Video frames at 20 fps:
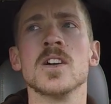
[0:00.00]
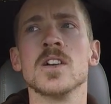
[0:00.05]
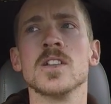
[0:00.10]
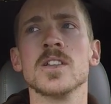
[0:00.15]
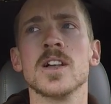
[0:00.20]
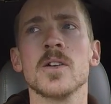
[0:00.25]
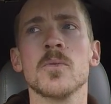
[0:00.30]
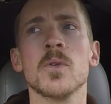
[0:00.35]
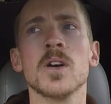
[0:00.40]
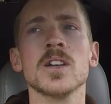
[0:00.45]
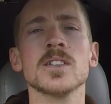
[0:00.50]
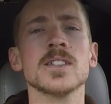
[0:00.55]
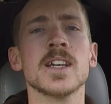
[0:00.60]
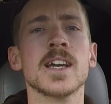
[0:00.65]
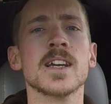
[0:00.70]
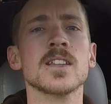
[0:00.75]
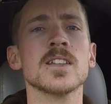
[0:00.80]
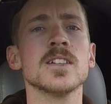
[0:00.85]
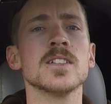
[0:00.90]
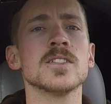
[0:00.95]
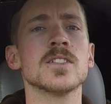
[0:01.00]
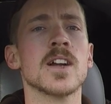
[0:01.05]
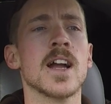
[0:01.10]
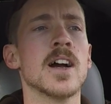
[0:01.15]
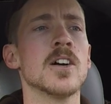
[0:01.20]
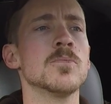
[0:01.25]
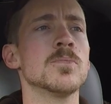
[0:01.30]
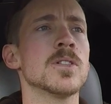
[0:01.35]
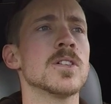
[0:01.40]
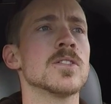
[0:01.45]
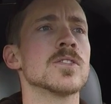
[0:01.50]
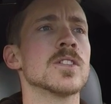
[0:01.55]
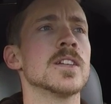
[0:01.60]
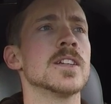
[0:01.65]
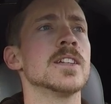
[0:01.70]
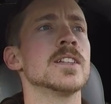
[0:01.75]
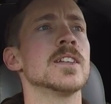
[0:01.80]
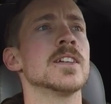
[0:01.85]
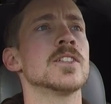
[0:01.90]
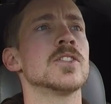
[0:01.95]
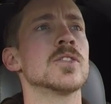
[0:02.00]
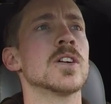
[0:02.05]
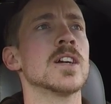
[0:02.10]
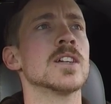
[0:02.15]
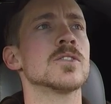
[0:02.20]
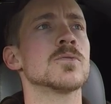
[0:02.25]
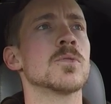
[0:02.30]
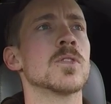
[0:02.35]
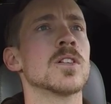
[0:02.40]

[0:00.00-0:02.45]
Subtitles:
like, where exactly is your outpost? I need the address.